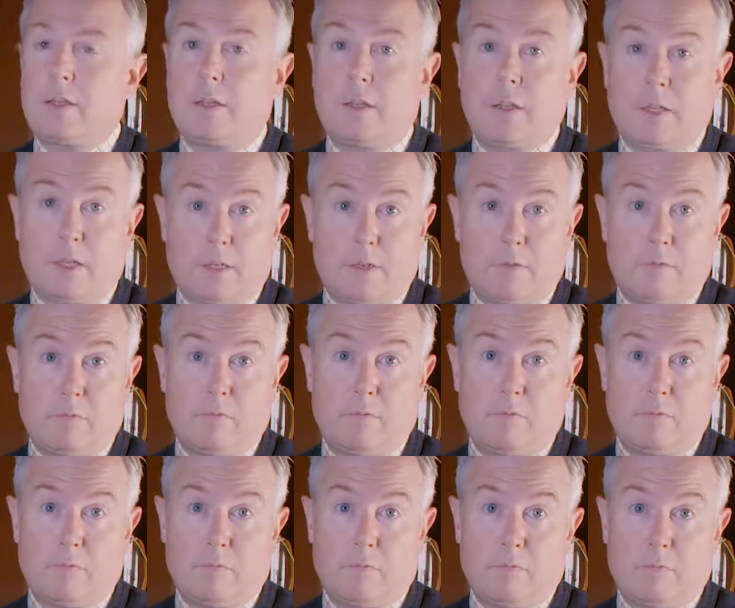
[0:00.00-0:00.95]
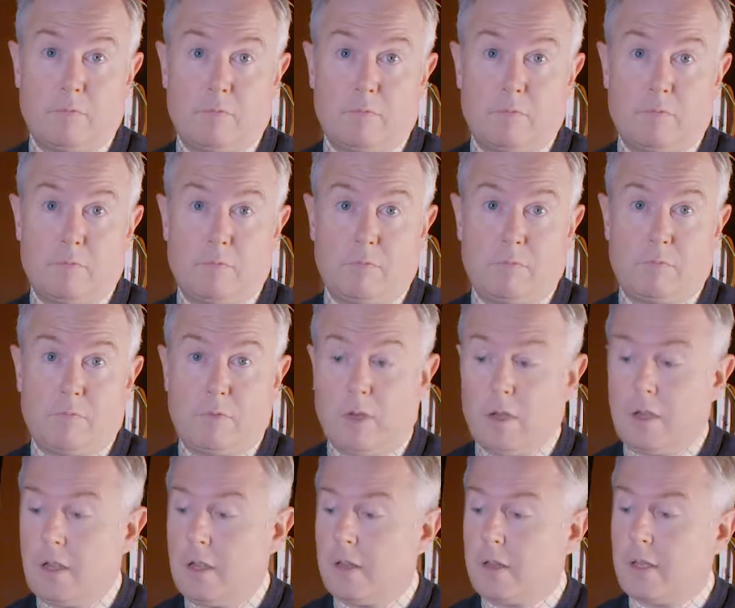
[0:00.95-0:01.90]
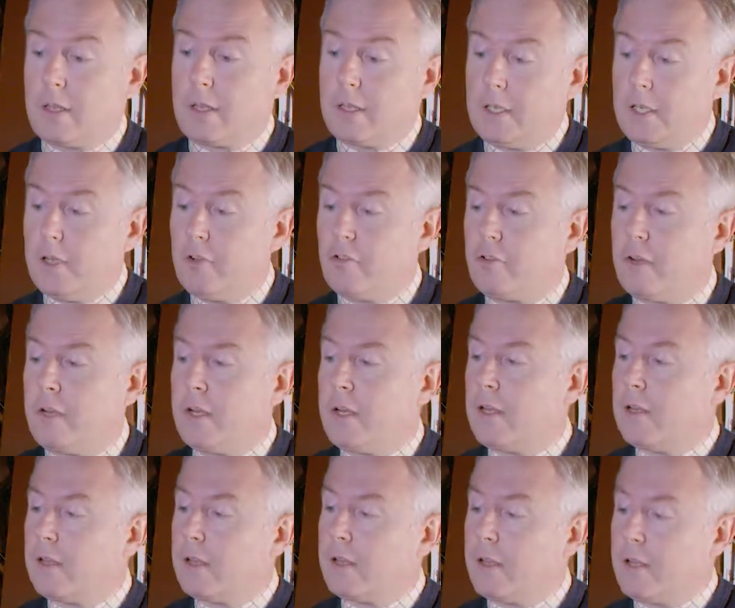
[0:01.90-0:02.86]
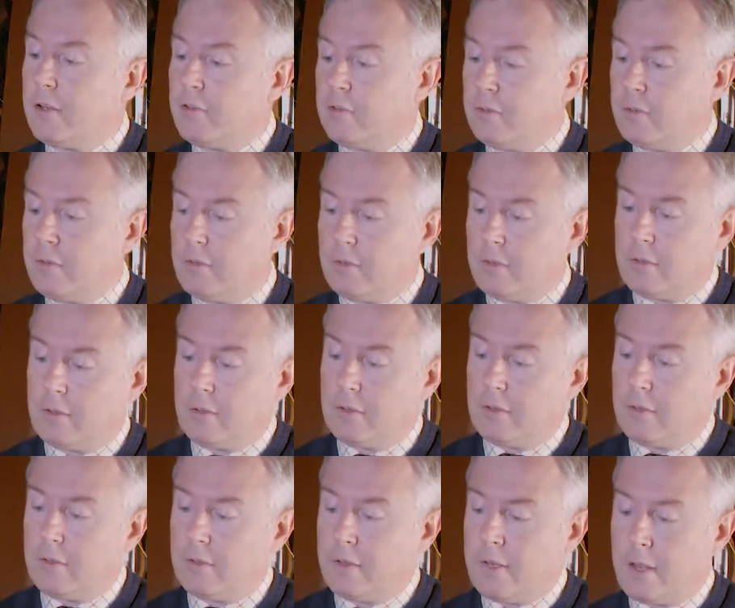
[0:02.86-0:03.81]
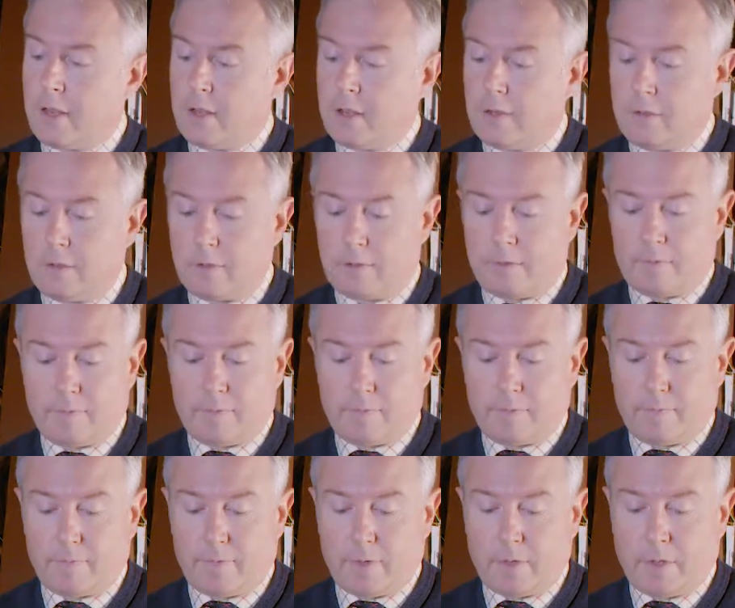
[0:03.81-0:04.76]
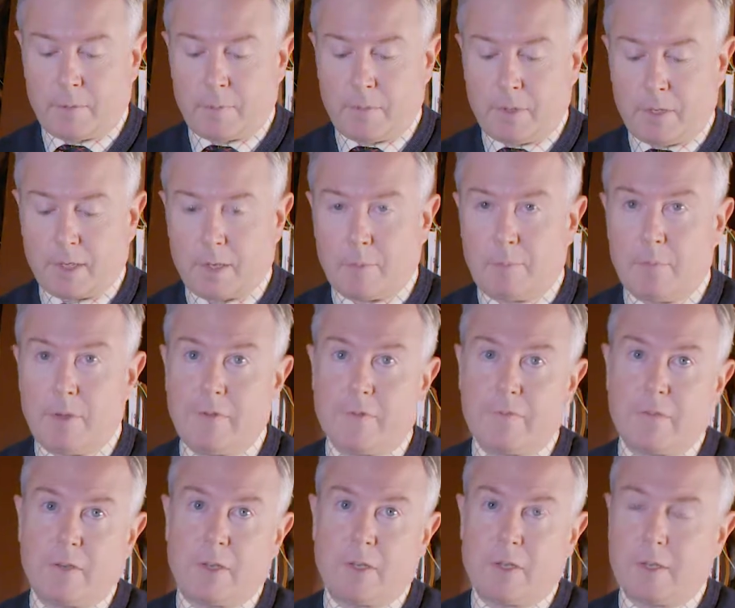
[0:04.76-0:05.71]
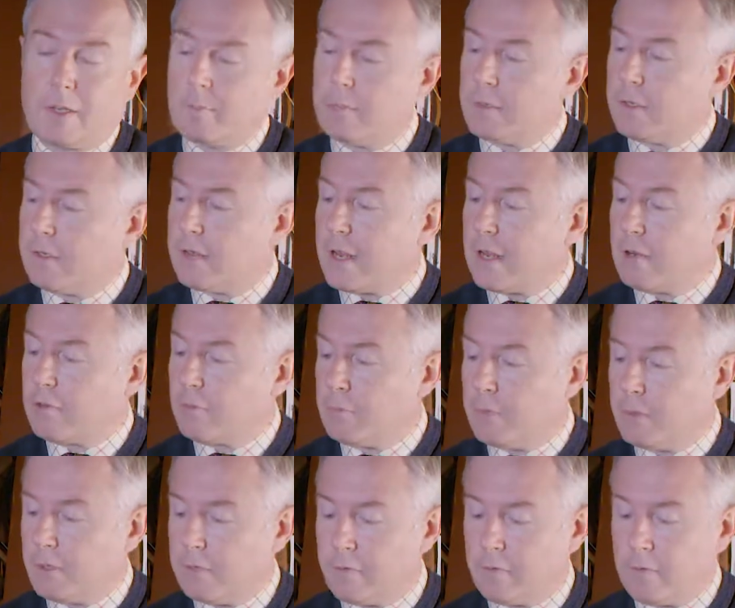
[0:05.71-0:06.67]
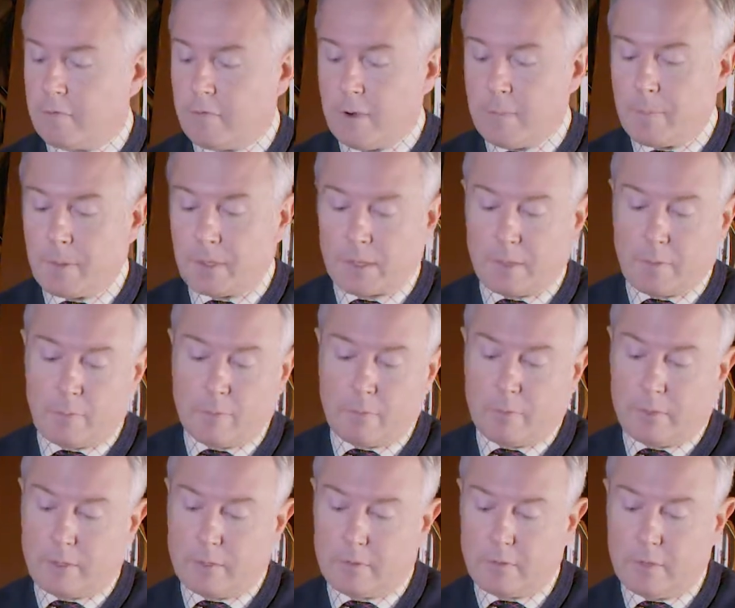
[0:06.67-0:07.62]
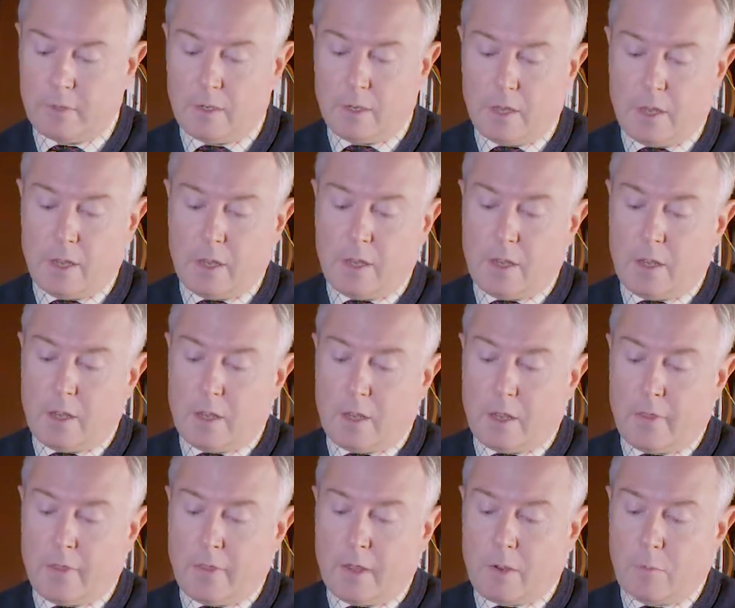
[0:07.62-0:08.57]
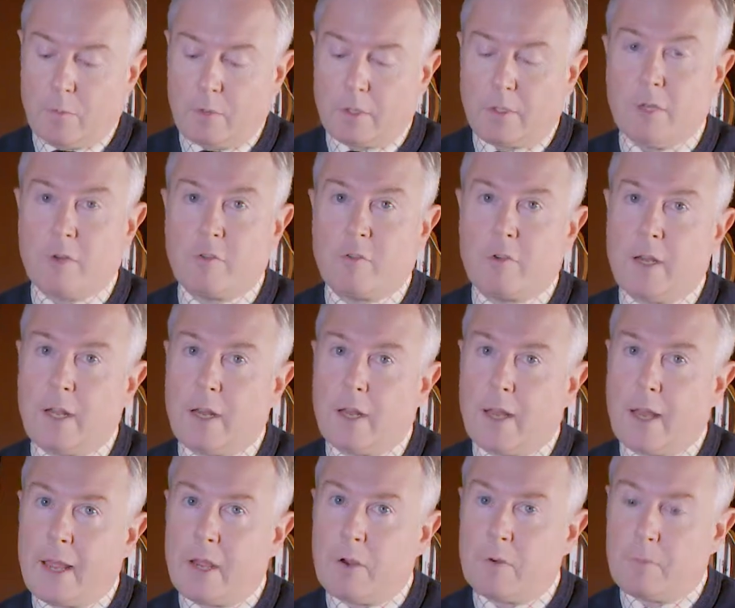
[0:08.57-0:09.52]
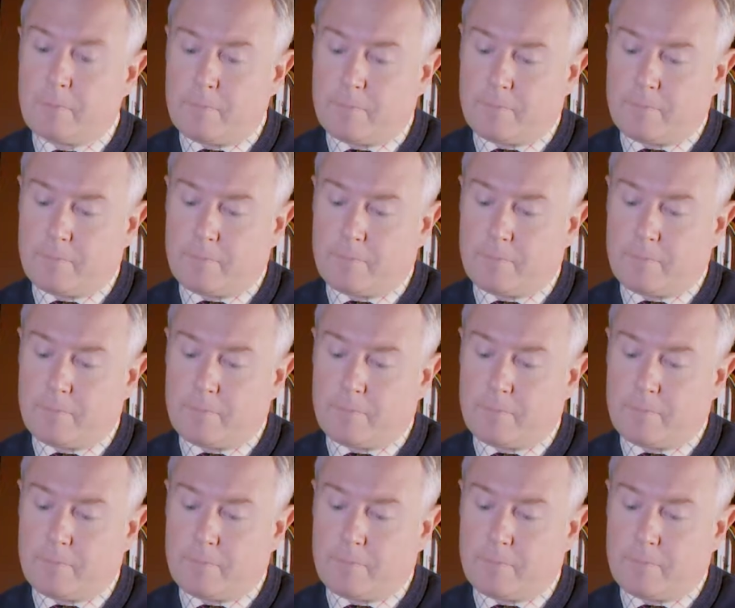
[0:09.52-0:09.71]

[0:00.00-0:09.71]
this, that's usually an indication that there has been some lifting, some detachment of the rib at some point, and that will usually allow